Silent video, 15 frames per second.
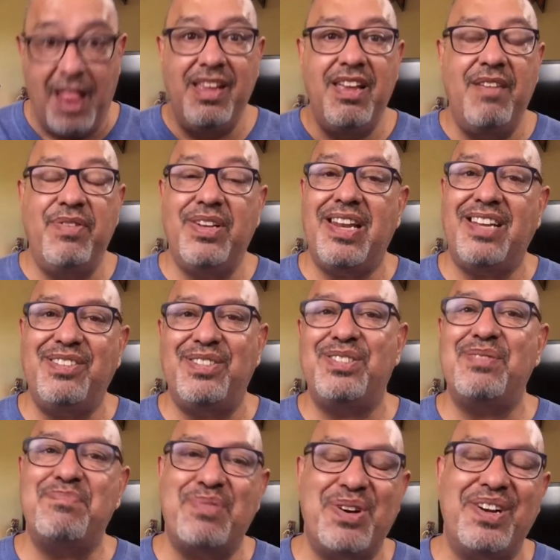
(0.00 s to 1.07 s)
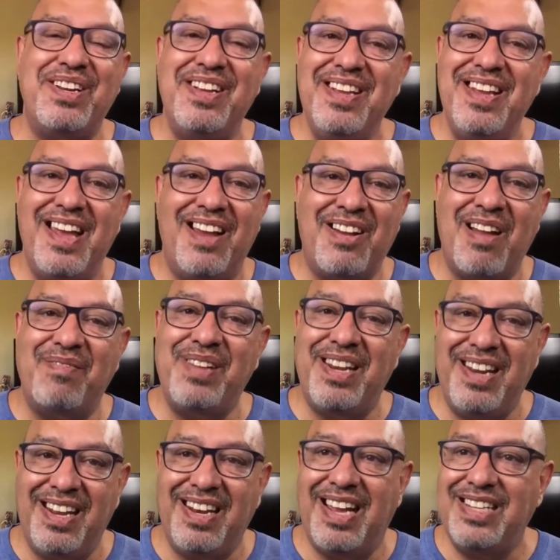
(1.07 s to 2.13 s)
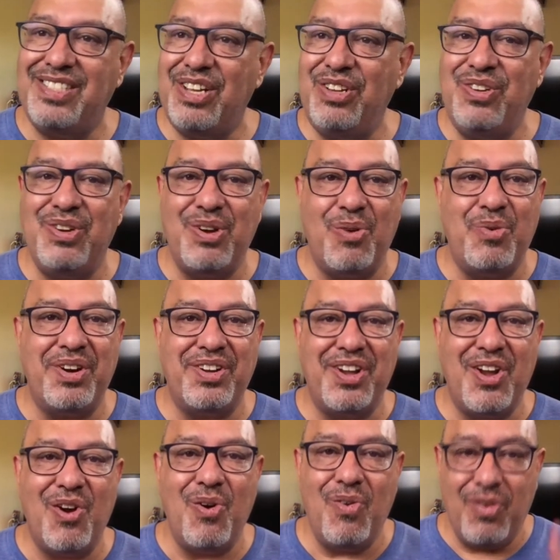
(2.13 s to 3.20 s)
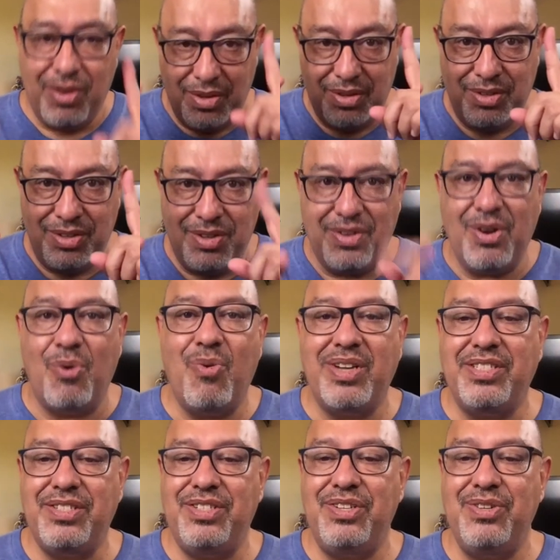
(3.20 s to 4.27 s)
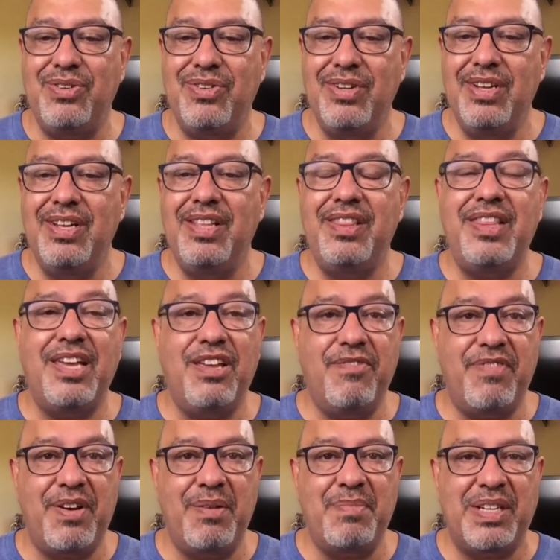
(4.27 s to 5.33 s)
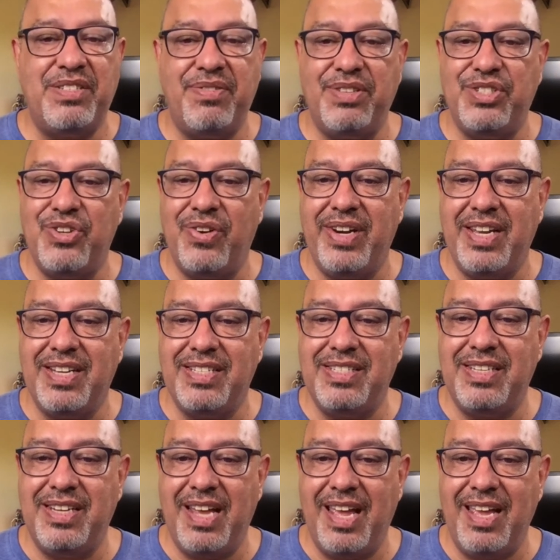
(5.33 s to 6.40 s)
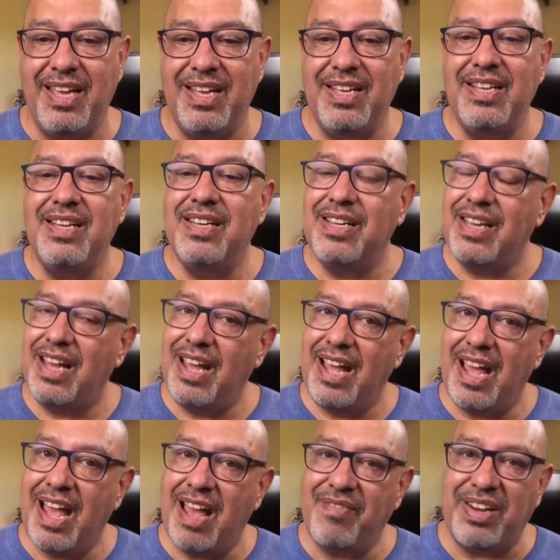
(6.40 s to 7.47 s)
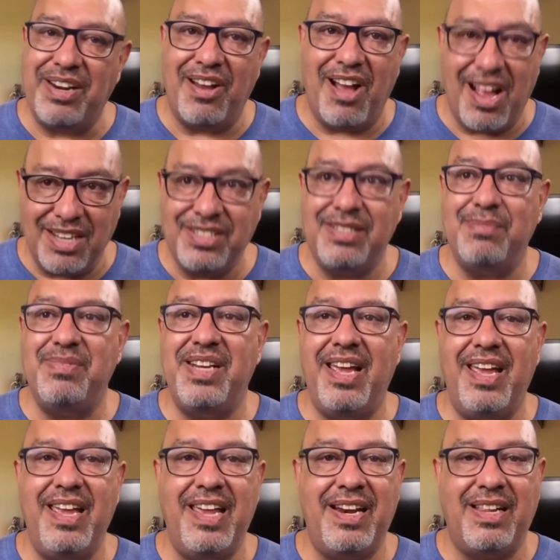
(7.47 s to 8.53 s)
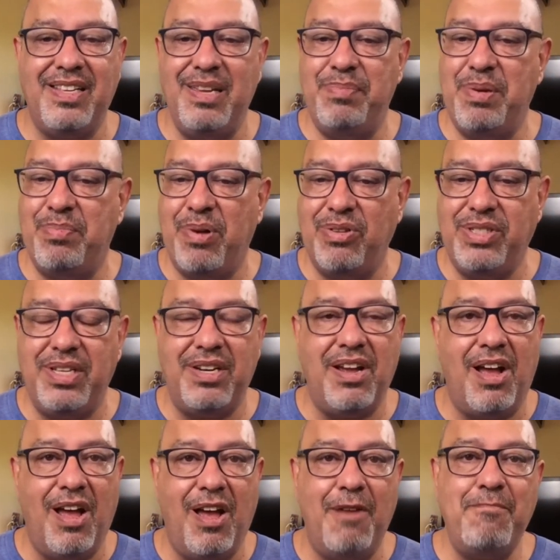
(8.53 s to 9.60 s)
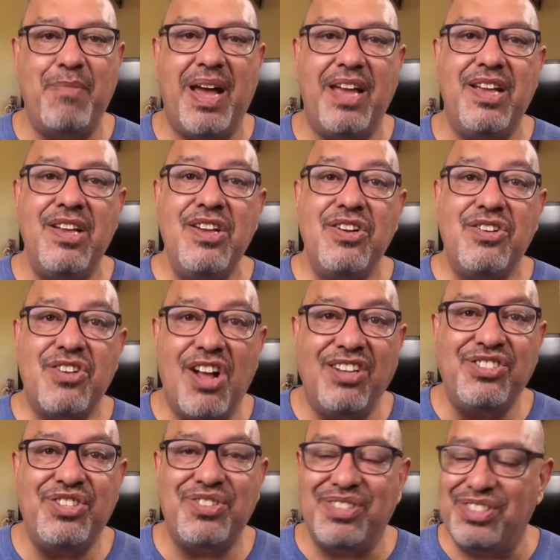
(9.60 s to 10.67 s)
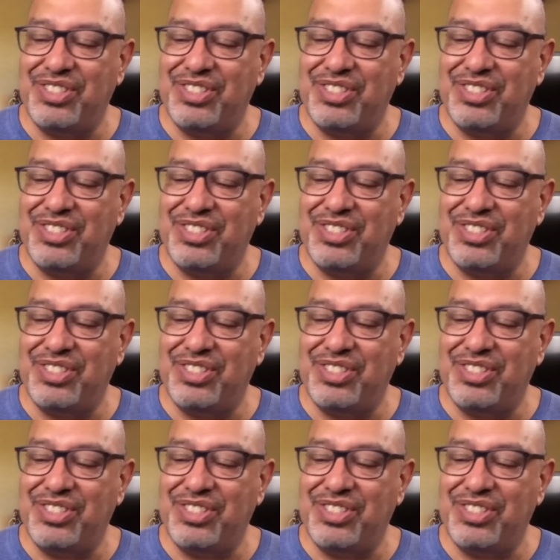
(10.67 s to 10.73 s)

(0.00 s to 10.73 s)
you'd like to support Coffee and Headlines, you know where to go. You know what to do. Thank you very much for joining us today. Have an awesome day, and I'll keep you posted on my cultural